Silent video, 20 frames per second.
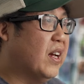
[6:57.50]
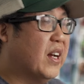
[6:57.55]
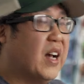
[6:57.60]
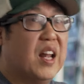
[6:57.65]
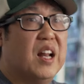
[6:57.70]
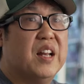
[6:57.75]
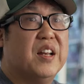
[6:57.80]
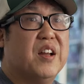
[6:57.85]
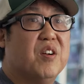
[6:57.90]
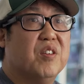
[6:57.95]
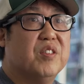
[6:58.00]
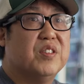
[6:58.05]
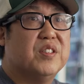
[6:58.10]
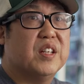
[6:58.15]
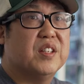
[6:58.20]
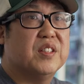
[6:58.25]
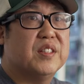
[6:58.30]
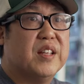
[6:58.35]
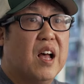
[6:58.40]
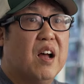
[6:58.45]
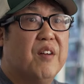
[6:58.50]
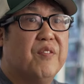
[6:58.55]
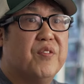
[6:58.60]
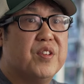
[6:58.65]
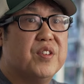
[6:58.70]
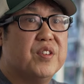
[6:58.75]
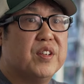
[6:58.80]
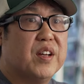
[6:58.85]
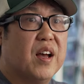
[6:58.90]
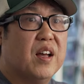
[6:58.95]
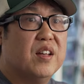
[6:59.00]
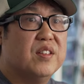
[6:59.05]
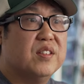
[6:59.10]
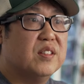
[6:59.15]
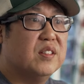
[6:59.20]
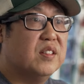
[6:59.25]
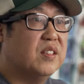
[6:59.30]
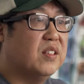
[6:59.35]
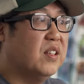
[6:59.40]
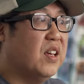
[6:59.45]
it kind of narrows things down for you guys
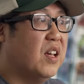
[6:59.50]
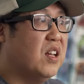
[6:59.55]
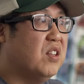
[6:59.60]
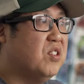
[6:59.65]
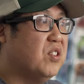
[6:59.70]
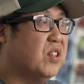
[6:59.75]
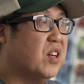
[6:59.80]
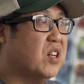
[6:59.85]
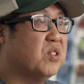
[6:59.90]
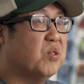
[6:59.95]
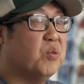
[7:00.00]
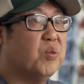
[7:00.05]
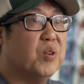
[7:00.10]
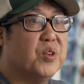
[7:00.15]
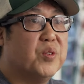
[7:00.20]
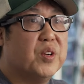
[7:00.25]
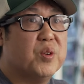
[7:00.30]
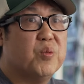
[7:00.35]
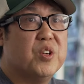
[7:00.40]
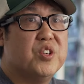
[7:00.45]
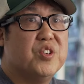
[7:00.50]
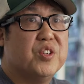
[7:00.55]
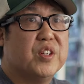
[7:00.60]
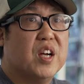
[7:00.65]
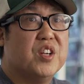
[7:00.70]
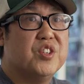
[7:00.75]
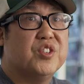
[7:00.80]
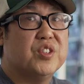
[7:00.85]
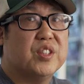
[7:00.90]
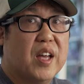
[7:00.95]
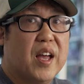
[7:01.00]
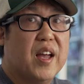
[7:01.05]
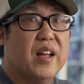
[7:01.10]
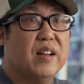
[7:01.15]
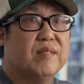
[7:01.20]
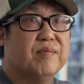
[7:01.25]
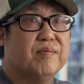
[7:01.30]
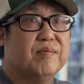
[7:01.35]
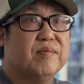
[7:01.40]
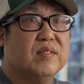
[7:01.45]
in case you guys are wondering what you guys should
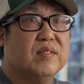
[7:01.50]
get.